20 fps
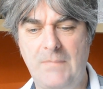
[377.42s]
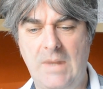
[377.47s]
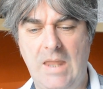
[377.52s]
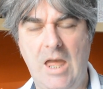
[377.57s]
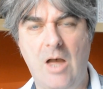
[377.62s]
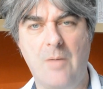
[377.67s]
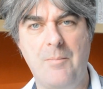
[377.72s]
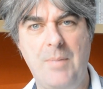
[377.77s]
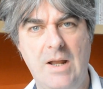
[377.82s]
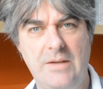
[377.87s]

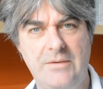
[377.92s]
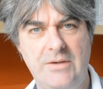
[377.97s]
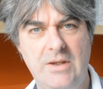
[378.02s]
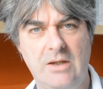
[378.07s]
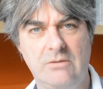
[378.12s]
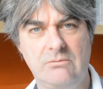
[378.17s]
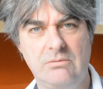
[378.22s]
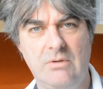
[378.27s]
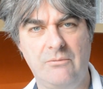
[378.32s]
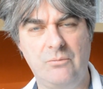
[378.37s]
how bad the
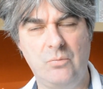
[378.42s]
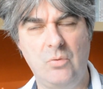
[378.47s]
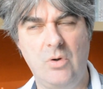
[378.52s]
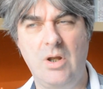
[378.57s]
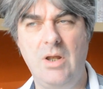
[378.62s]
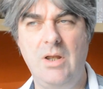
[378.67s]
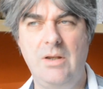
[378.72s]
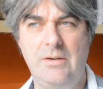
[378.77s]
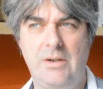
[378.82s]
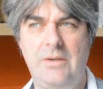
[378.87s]
aircraft
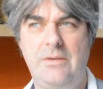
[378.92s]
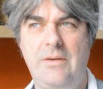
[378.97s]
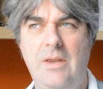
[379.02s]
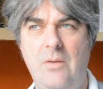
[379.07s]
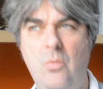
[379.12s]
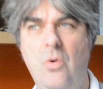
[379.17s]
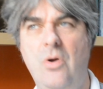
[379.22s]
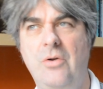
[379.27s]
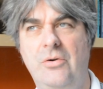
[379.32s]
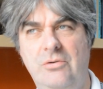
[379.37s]
were.
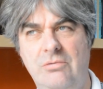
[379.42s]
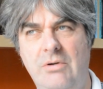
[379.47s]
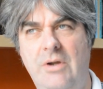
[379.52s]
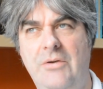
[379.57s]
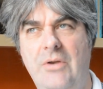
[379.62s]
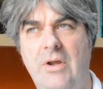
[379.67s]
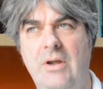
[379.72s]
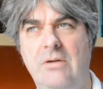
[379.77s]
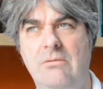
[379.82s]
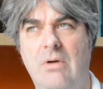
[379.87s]
They weren't
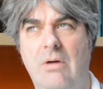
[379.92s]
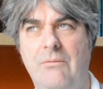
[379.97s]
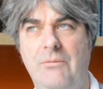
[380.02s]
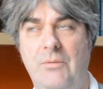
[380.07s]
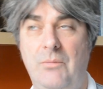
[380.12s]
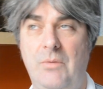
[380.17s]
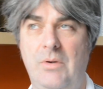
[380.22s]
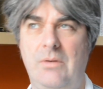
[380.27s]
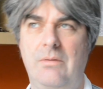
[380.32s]
great aircraft.